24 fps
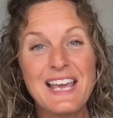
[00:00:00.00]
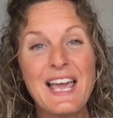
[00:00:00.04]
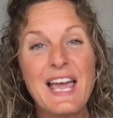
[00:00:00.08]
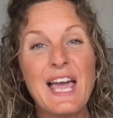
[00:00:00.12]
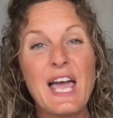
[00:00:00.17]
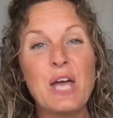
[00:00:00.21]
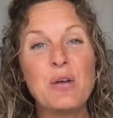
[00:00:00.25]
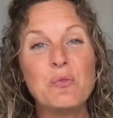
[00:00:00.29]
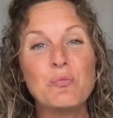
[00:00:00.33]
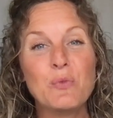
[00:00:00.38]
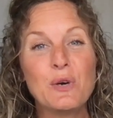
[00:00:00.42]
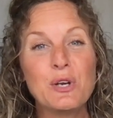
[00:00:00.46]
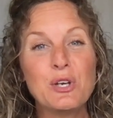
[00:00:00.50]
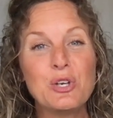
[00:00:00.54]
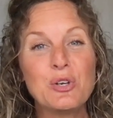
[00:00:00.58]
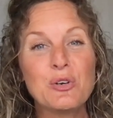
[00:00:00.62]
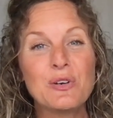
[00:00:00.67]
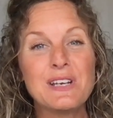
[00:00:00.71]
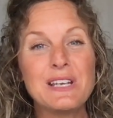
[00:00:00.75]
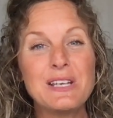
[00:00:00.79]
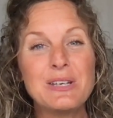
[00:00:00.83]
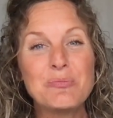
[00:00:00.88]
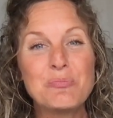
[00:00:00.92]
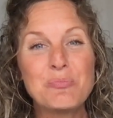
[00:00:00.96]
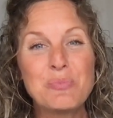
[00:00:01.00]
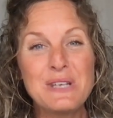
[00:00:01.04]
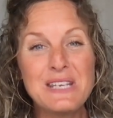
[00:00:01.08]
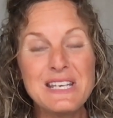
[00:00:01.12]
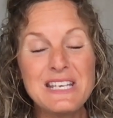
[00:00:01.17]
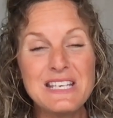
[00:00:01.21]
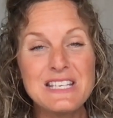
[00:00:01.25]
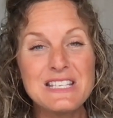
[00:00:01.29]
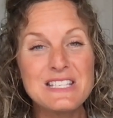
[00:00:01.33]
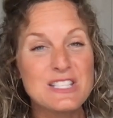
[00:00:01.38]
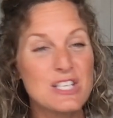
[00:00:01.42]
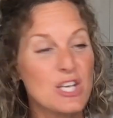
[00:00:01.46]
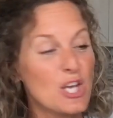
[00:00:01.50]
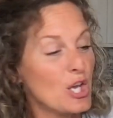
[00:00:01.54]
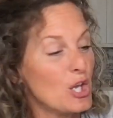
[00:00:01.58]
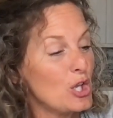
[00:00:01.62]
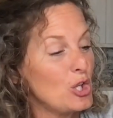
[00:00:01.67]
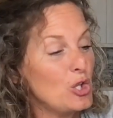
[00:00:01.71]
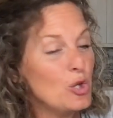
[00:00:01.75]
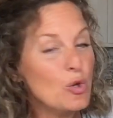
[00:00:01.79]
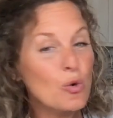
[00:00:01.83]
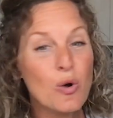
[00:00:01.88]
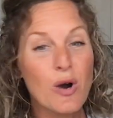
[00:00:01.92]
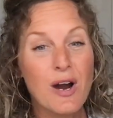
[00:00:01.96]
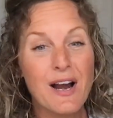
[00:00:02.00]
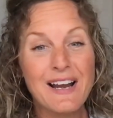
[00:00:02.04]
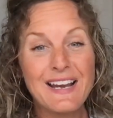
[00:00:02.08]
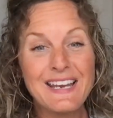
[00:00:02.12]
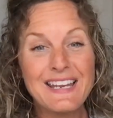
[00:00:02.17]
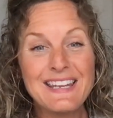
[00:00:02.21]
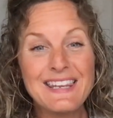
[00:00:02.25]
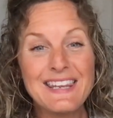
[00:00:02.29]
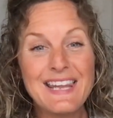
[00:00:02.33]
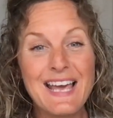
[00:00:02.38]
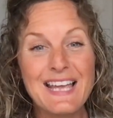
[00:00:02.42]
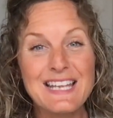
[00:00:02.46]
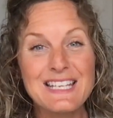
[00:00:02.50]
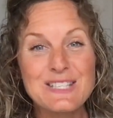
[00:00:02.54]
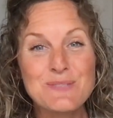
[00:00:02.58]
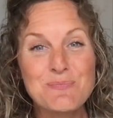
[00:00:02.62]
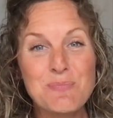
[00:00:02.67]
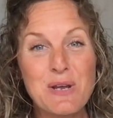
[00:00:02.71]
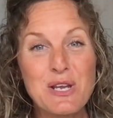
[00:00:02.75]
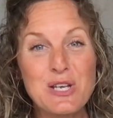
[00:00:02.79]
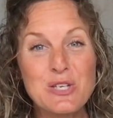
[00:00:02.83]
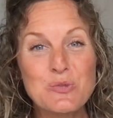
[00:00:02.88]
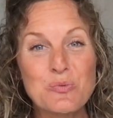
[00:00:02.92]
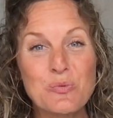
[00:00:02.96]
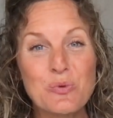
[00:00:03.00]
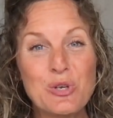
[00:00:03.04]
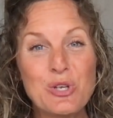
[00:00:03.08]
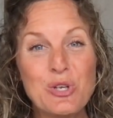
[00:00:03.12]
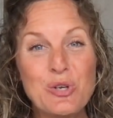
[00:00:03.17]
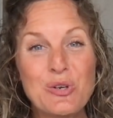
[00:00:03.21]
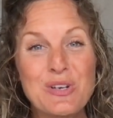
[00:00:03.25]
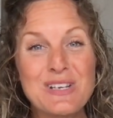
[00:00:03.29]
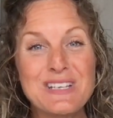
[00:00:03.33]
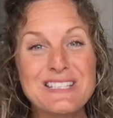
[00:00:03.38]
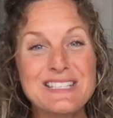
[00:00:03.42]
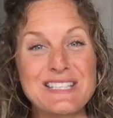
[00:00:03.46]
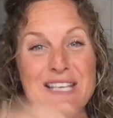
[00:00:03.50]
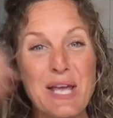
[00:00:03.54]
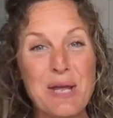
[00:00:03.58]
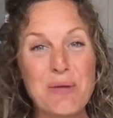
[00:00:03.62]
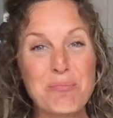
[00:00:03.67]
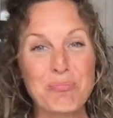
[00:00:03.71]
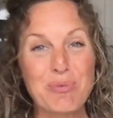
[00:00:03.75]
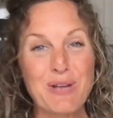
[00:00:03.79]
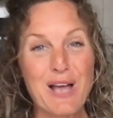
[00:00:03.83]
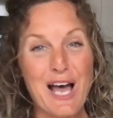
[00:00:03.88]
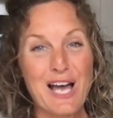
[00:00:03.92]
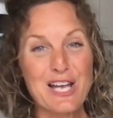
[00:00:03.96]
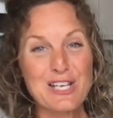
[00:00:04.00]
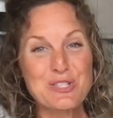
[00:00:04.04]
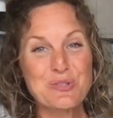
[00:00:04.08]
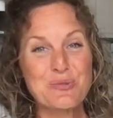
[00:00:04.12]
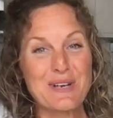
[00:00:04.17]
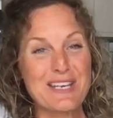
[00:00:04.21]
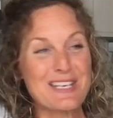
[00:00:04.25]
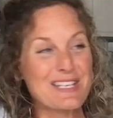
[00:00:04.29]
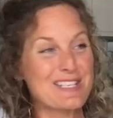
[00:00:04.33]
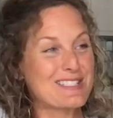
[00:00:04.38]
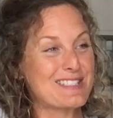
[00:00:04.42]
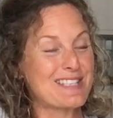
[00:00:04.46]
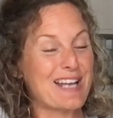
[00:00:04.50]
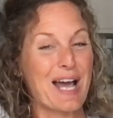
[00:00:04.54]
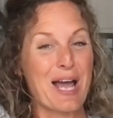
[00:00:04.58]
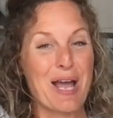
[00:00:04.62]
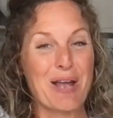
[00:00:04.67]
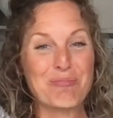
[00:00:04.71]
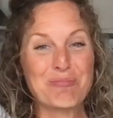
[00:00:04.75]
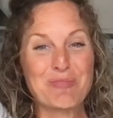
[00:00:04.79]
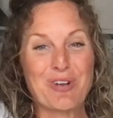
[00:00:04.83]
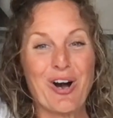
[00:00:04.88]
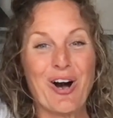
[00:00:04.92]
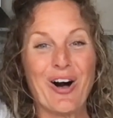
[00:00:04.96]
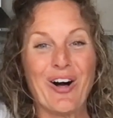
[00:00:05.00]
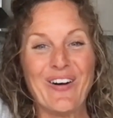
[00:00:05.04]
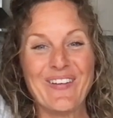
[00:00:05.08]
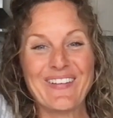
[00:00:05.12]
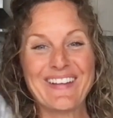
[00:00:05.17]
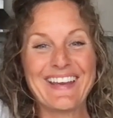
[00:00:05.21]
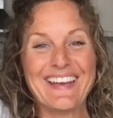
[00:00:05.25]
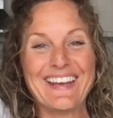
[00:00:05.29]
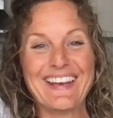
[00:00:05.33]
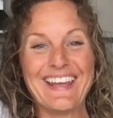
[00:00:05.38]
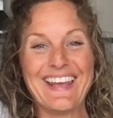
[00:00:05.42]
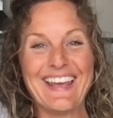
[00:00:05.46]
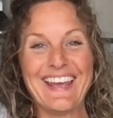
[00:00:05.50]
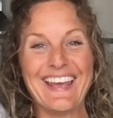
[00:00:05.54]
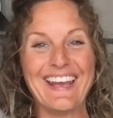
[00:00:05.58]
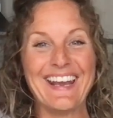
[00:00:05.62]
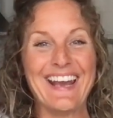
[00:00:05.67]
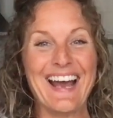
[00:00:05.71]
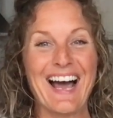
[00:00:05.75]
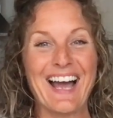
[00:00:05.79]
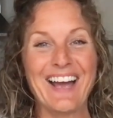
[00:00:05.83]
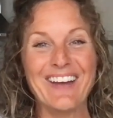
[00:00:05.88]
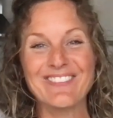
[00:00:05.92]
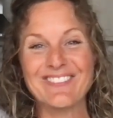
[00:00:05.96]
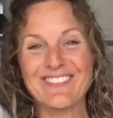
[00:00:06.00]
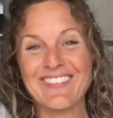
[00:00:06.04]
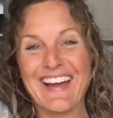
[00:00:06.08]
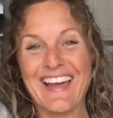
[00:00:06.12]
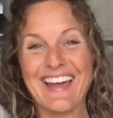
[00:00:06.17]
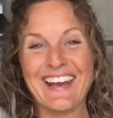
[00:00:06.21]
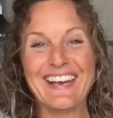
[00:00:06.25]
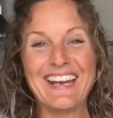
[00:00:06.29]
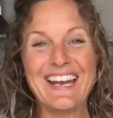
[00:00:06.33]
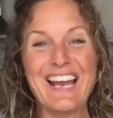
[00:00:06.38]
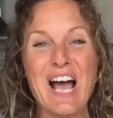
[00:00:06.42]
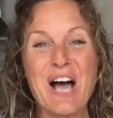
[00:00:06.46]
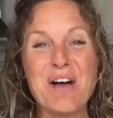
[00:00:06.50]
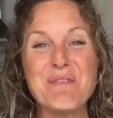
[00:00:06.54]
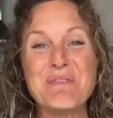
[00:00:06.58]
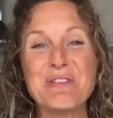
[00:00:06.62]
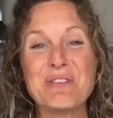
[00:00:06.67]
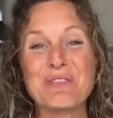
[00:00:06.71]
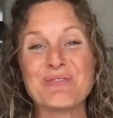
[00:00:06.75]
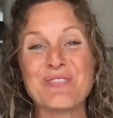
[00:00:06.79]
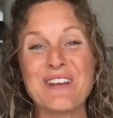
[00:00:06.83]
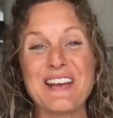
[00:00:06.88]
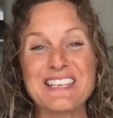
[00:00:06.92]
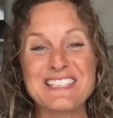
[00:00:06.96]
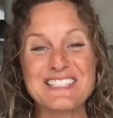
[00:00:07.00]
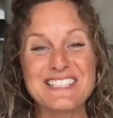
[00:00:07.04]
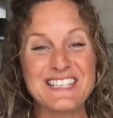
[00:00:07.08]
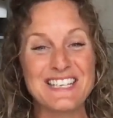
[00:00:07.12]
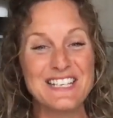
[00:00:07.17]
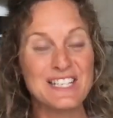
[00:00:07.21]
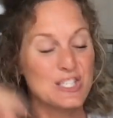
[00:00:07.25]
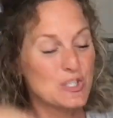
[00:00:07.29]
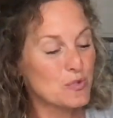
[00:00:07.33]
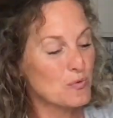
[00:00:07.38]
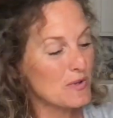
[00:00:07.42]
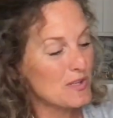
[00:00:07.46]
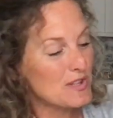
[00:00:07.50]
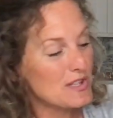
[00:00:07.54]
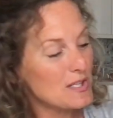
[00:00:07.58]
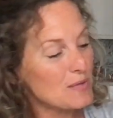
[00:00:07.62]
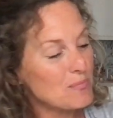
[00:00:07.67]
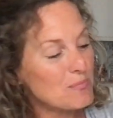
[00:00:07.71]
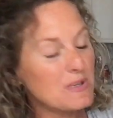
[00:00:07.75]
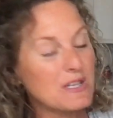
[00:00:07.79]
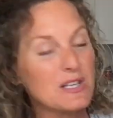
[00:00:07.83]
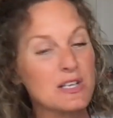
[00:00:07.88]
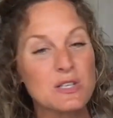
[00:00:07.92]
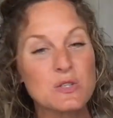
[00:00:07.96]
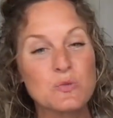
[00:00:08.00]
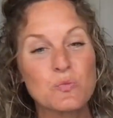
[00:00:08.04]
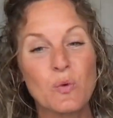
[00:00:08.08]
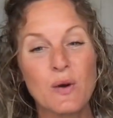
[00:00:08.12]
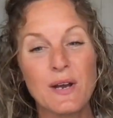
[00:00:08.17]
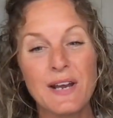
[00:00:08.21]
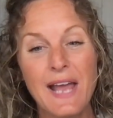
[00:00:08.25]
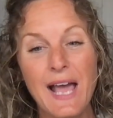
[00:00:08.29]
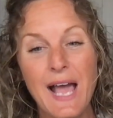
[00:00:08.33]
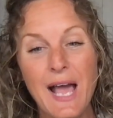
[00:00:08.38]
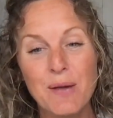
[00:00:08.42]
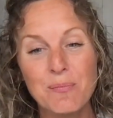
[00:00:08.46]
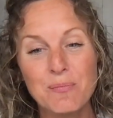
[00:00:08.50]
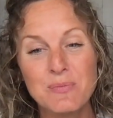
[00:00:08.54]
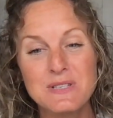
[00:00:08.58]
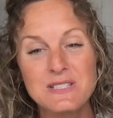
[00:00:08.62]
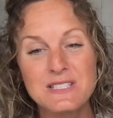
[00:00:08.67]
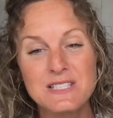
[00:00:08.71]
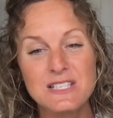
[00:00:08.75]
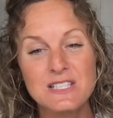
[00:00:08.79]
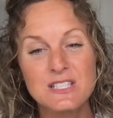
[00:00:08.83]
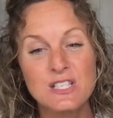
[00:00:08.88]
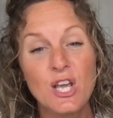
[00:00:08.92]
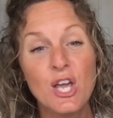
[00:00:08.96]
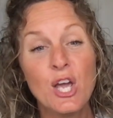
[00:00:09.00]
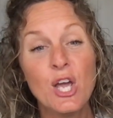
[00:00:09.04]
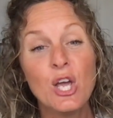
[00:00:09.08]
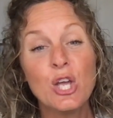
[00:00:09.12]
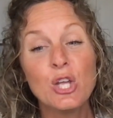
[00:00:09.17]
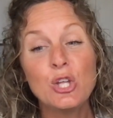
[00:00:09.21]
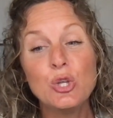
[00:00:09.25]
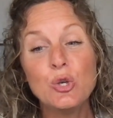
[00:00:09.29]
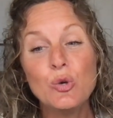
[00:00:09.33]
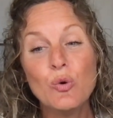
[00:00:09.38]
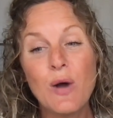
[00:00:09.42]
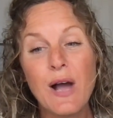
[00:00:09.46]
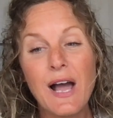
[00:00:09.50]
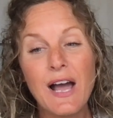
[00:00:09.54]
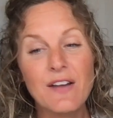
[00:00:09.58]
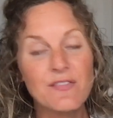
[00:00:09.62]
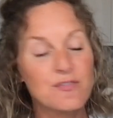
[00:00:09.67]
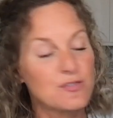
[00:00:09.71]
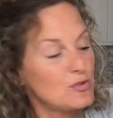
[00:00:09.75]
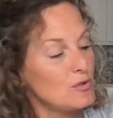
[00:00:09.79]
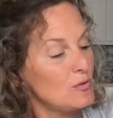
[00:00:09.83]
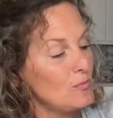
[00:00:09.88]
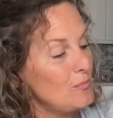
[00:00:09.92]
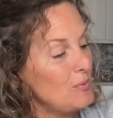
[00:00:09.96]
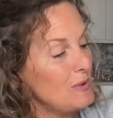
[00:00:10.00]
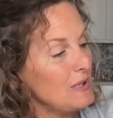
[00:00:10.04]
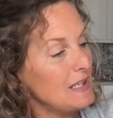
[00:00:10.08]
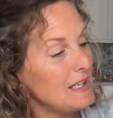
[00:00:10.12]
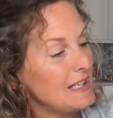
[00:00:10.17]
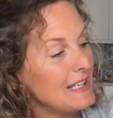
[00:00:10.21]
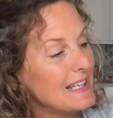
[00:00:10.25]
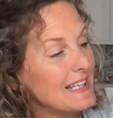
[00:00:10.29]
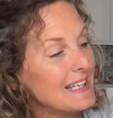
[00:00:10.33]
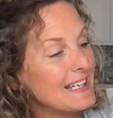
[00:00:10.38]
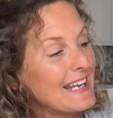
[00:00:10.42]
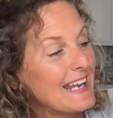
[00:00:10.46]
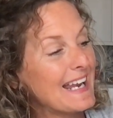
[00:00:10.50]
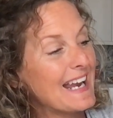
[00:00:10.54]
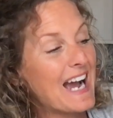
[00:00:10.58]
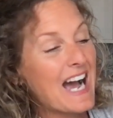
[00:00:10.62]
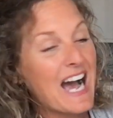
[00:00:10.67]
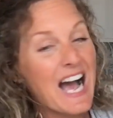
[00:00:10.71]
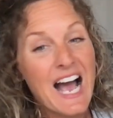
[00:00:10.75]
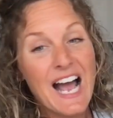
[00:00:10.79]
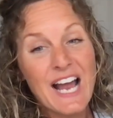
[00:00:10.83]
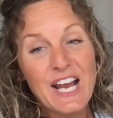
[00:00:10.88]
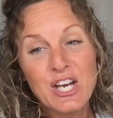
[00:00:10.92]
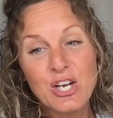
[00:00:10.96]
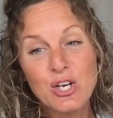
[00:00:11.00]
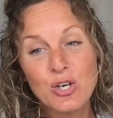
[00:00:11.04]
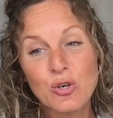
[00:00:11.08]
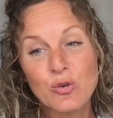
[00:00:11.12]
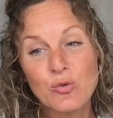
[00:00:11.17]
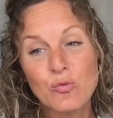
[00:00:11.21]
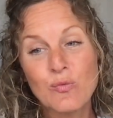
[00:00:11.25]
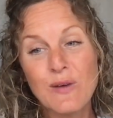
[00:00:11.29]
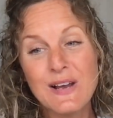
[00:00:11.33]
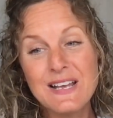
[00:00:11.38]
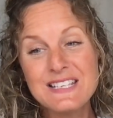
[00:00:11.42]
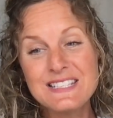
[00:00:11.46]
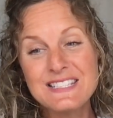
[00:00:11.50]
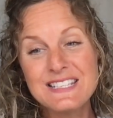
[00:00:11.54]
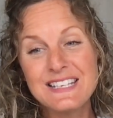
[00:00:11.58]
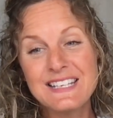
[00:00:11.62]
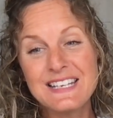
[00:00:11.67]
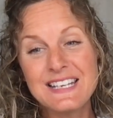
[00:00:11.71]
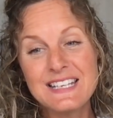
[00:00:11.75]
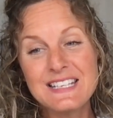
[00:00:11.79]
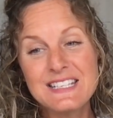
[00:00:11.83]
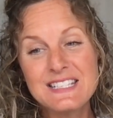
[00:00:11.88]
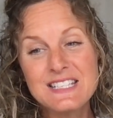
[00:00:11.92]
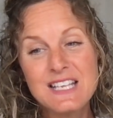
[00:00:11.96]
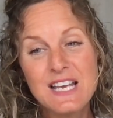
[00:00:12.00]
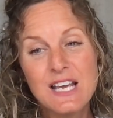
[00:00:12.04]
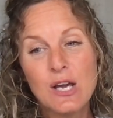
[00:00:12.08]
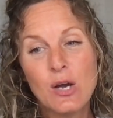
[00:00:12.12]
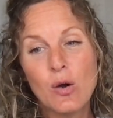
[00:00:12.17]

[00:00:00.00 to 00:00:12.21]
And when you're in peace, you are in that space where you can say, "Plot twist, I'm calling it in. I'm ready. I'm in resonance with it." Because what happens is you have to be in a higher resonance,